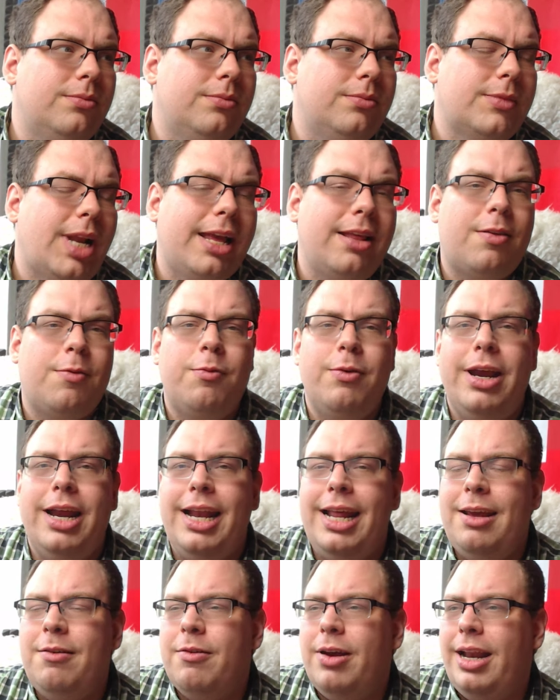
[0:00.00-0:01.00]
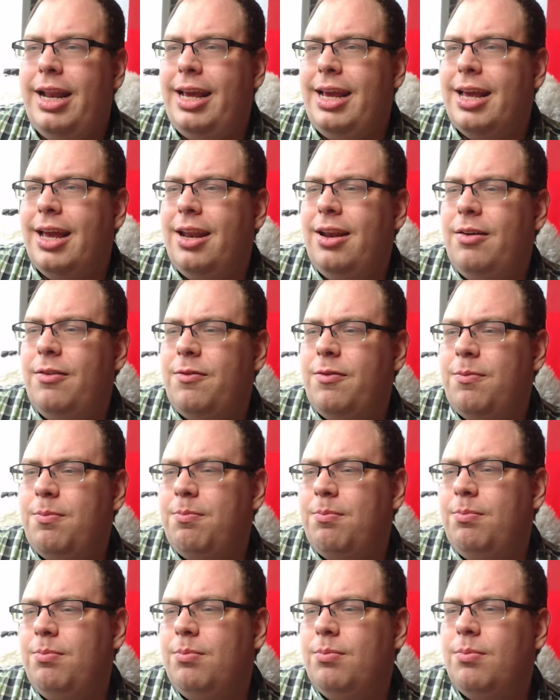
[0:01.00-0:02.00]
it's really, really kind of
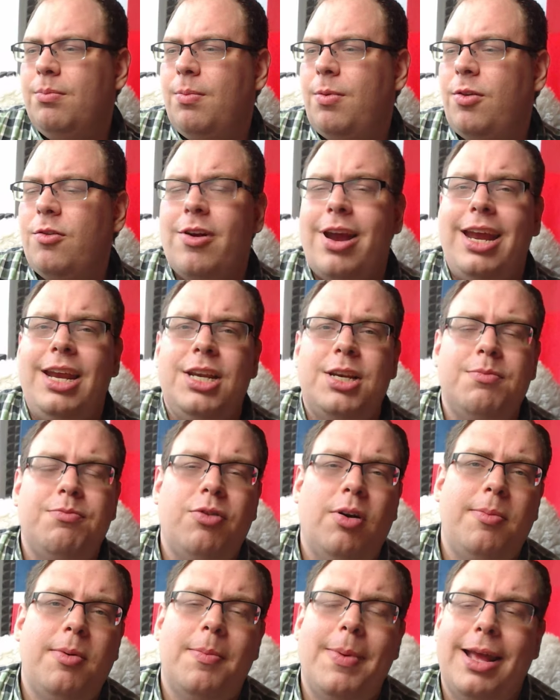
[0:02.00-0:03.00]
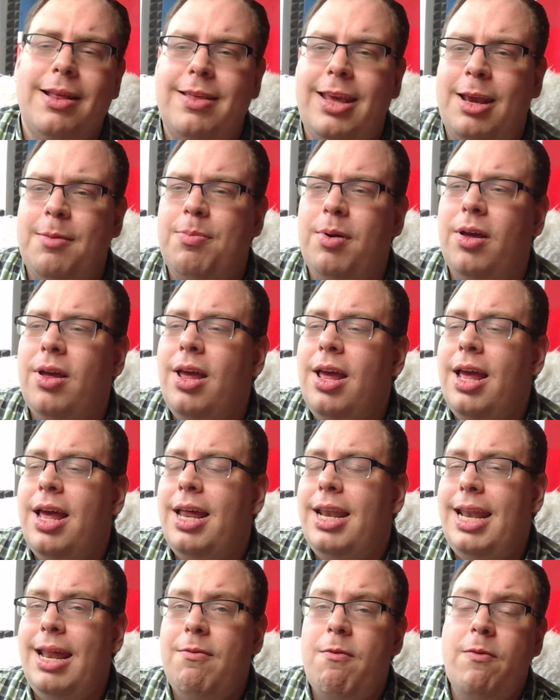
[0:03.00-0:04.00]
strange and problematic, but
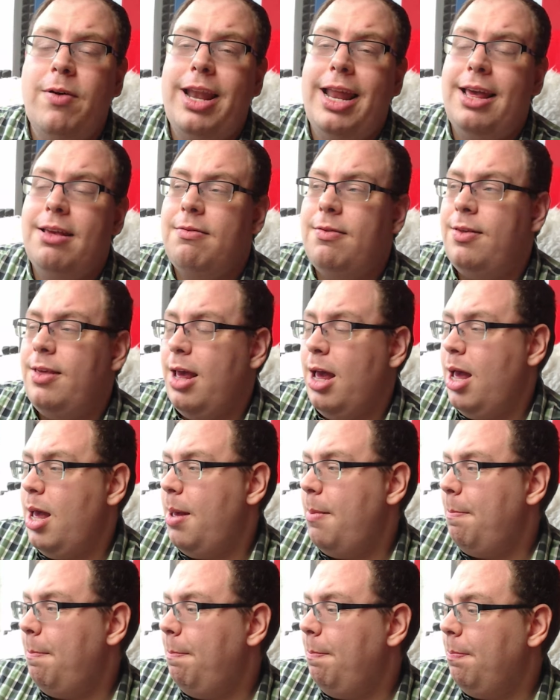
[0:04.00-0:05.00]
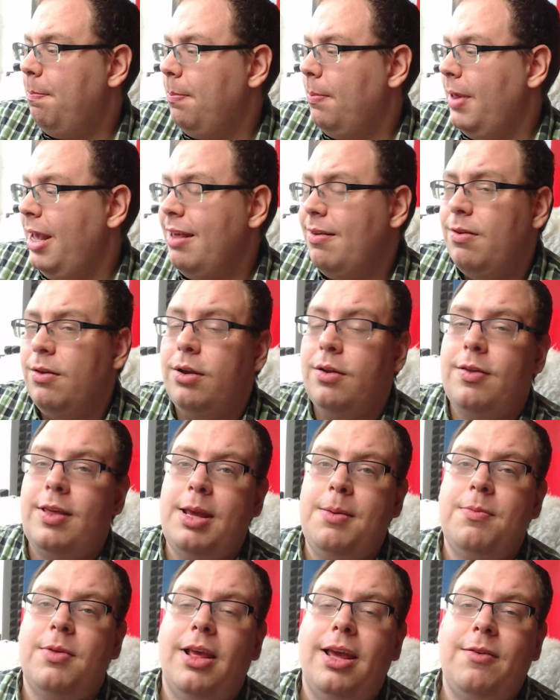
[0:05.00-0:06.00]
nevertheless, it sort of
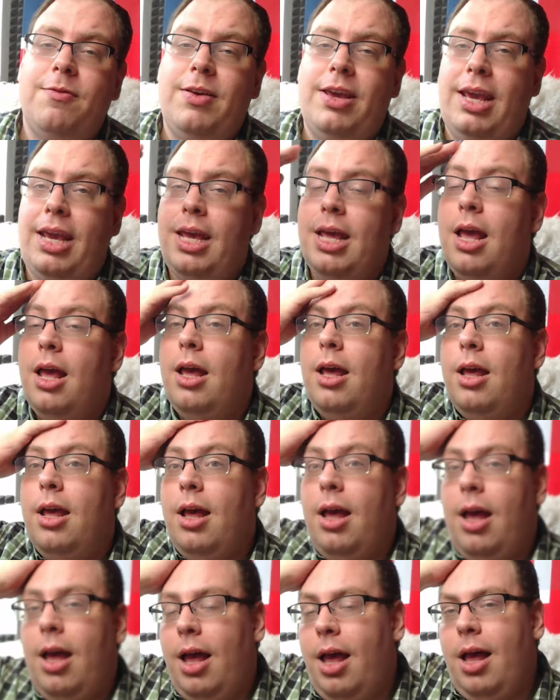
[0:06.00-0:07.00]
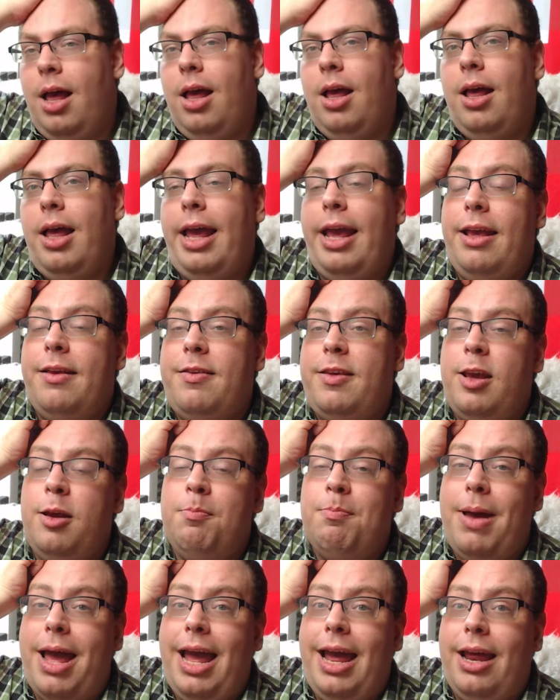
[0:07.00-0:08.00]
seems like the
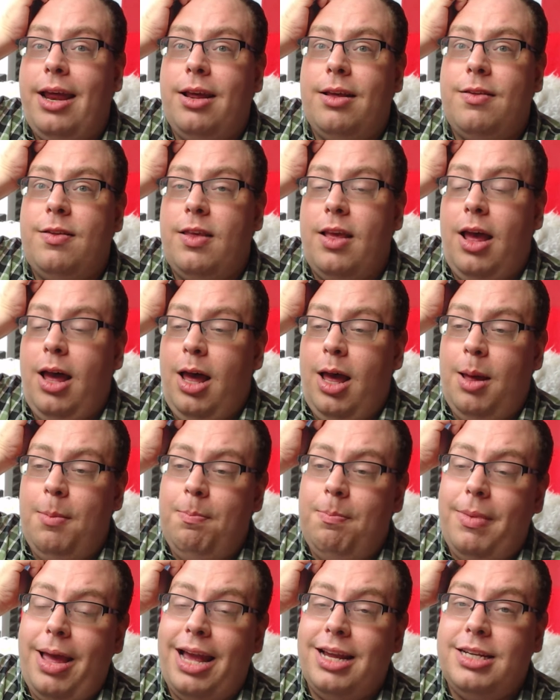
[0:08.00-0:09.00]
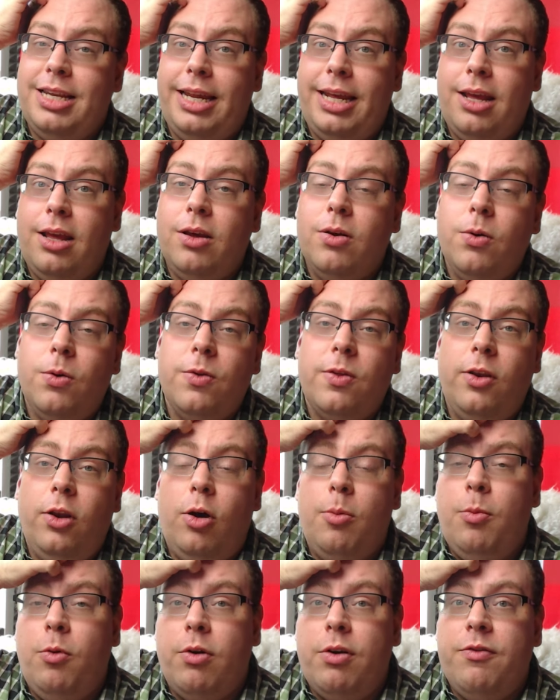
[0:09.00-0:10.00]
Hessian bags actually can cause a
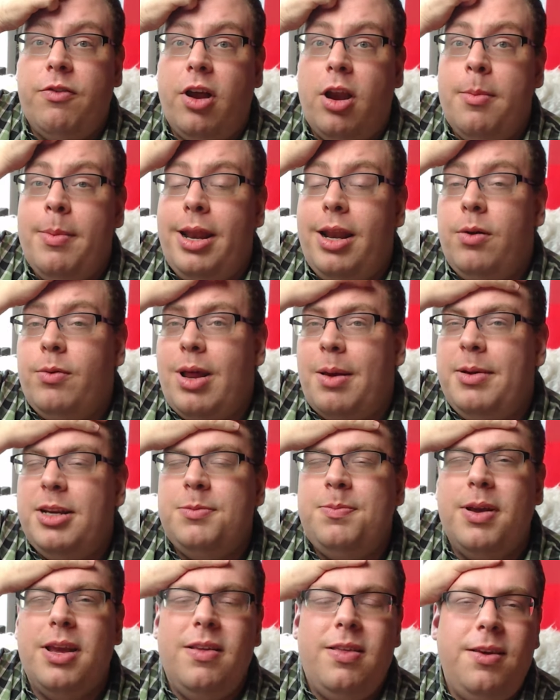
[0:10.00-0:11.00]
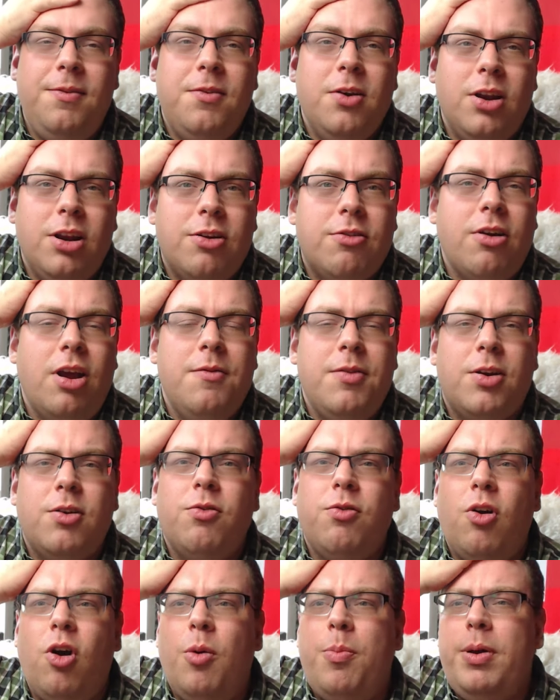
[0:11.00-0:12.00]
lot more environmental damage, because you've got to grow the
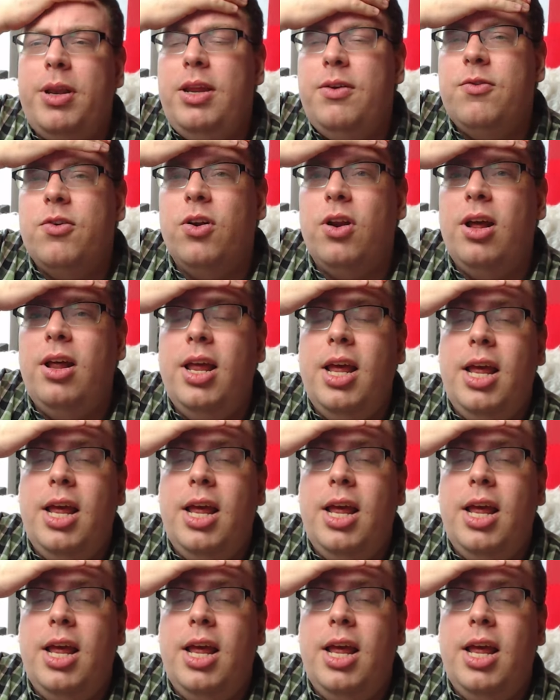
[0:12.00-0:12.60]
crop and you've got to,